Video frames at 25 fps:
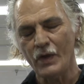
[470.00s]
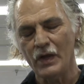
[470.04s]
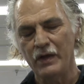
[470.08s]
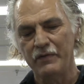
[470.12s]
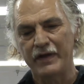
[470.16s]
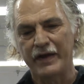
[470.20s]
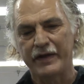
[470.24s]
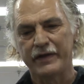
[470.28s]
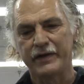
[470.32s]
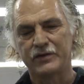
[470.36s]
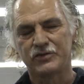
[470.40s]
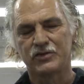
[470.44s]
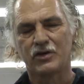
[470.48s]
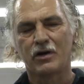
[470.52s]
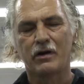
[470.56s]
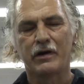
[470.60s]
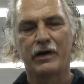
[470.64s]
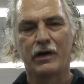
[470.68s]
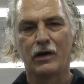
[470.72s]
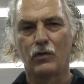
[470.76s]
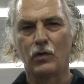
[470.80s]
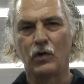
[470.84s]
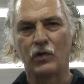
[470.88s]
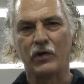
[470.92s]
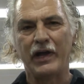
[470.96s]
that Guitar
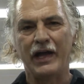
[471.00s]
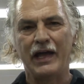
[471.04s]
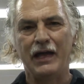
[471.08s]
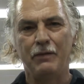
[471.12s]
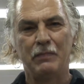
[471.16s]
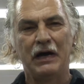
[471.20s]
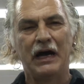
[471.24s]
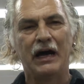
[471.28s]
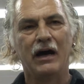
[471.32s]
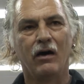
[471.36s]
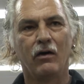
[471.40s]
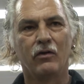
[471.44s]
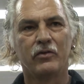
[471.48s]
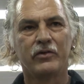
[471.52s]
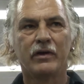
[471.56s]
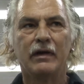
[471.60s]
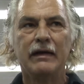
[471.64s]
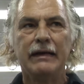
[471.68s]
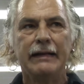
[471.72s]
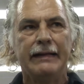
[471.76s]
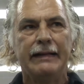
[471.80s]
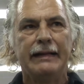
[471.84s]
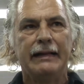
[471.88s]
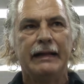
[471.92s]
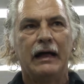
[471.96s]
Hero came out,
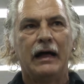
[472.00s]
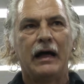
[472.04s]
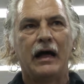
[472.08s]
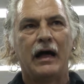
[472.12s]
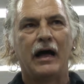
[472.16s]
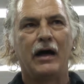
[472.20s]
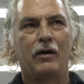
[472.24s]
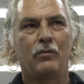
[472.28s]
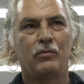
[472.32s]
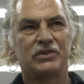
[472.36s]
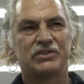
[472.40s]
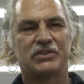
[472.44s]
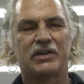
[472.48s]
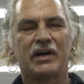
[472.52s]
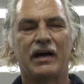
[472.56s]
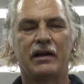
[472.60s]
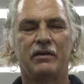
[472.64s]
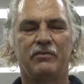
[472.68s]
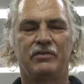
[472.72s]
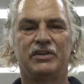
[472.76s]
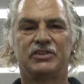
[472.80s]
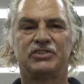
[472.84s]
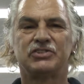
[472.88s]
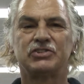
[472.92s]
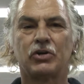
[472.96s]
I was kind
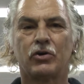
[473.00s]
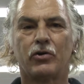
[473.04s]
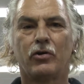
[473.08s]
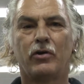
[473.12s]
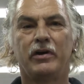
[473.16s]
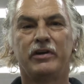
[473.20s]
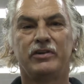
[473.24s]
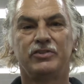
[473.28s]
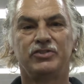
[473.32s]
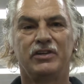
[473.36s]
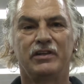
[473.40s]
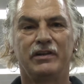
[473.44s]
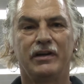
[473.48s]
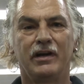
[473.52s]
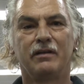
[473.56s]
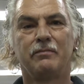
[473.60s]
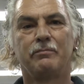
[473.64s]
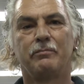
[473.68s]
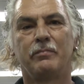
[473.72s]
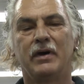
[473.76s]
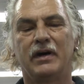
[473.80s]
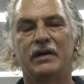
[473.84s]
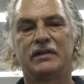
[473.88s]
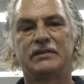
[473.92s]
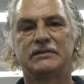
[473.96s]
of discouraging it,
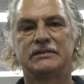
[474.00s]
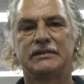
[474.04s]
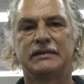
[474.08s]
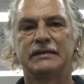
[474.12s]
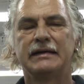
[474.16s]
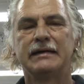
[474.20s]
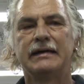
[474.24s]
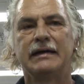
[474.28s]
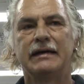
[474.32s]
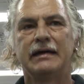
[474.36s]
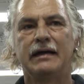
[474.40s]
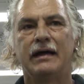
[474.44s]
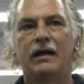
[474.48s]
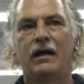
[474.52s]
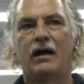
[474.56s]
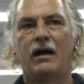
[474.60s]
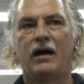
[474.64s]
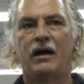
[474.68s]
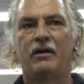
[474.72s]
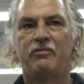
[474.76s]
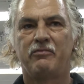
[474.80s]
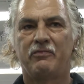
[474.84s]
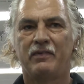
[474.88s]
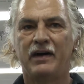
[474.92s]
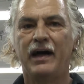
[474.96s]
but
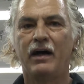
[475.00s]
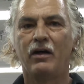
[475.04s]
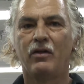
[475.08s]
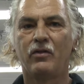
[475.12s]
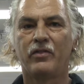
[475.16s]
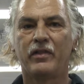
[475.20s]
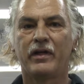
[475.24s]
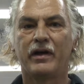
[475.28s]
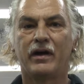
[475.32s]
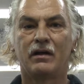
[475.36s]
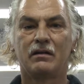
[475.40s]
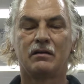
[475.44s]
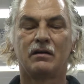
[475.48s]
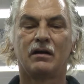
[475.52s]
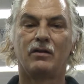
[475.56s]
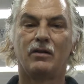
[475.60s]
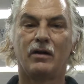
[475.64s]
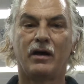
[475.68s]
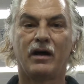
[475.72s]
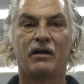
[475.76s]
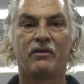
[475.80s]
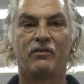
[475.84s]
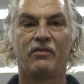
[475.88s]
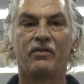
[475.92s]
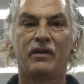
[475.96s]
I found that a
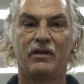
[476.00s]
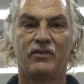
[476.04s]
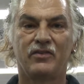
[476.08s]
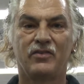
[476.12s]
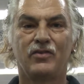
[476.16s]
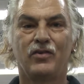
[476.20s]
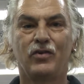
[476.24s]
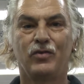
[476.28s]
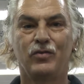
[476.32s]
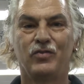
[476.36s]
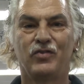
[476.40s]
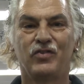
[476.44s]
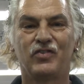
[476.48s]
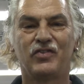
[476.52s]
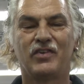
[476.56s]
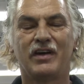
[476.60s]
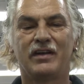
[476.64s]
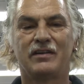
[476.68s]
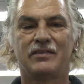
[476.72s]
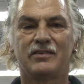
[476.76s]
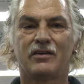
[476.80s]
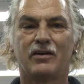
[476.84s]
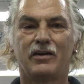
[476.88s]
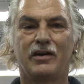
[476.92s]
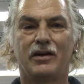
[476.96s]
lot of the students
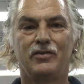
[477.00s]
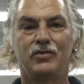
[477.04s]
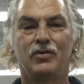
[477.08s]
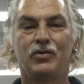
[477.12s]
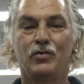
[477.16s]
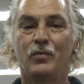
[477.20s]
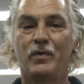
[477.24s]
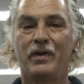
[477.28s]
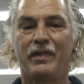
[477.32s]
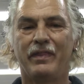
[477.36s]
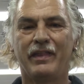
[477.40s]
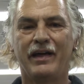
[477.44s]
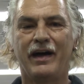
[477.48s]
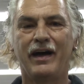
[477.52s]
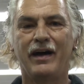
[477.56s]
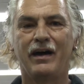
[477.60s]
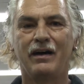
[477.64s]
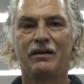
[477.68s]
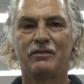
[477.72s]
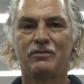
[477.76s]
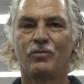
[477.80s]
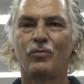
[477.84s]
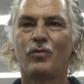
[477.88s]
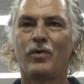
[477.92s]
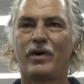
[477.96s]
that started doing
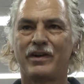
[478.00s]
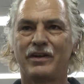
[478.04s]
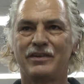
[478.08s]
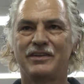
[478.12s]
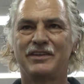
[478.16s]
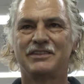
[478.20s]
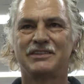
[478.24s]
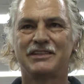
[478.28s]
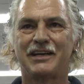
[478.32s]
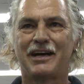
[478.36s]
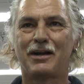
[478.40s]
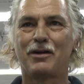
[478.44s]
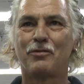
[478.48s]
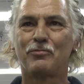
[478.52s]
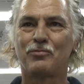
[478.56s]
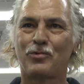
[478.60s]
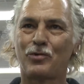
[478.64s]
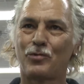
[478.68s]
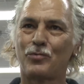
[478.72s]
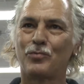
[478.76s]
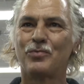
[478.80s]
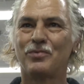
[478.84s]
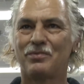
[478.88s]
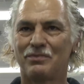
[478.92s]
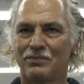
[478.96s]
that wanted to sign up
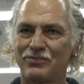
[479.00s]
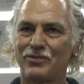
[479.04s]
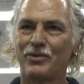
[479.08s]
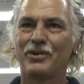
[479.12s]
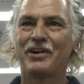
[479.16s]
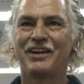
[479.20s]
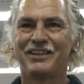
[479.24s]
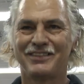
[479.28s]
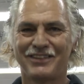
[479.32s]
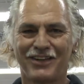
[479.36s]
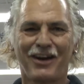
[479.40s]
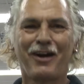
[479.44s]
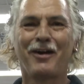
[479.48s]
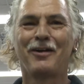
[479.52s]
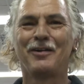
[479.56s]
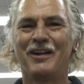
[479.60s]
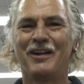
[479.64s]
for guitar